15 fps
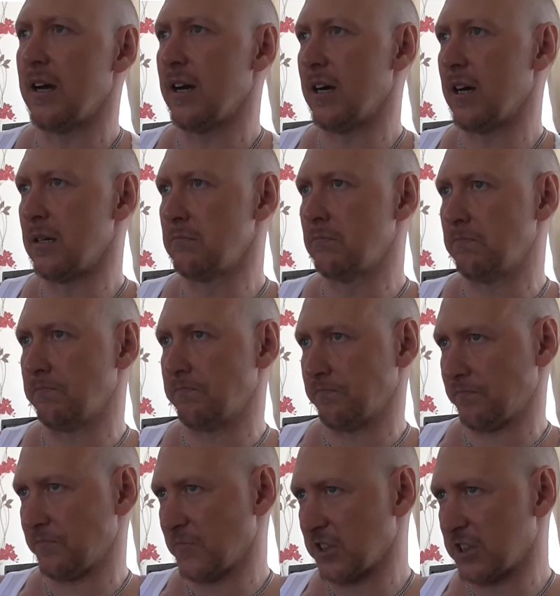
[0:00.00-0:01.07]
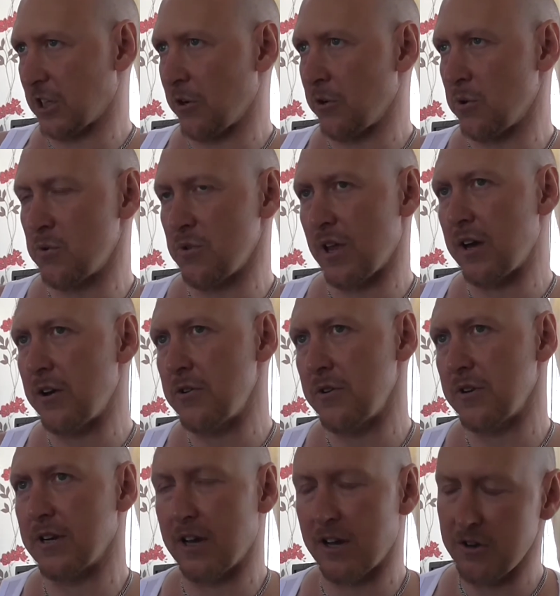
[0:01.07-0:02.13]
So although,
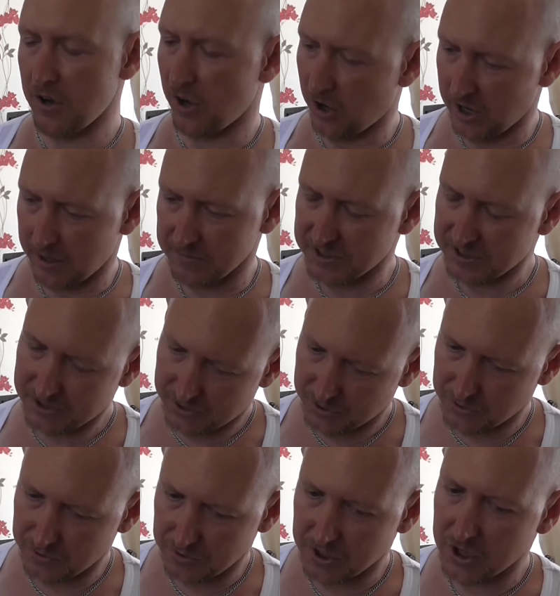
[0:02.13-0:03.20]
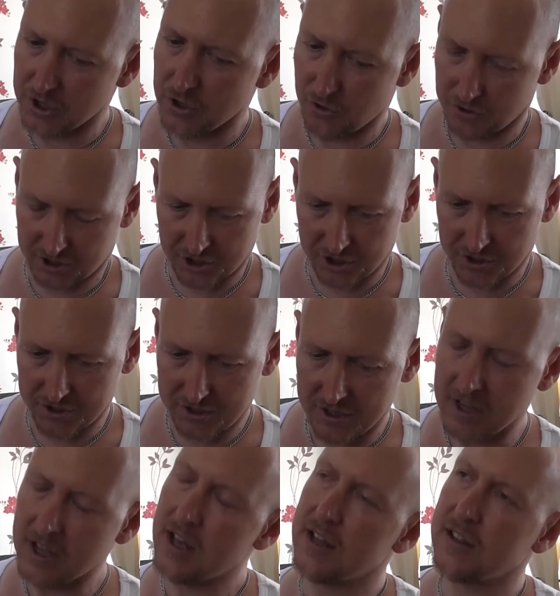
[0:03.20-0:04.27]
no, I am still not cured,
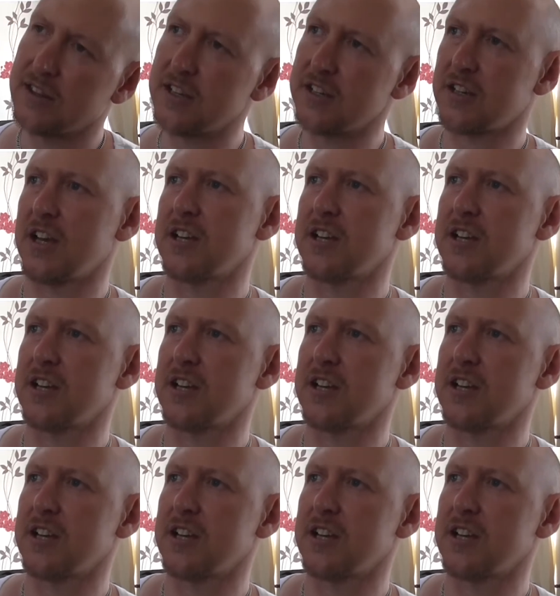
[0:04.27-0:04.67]
this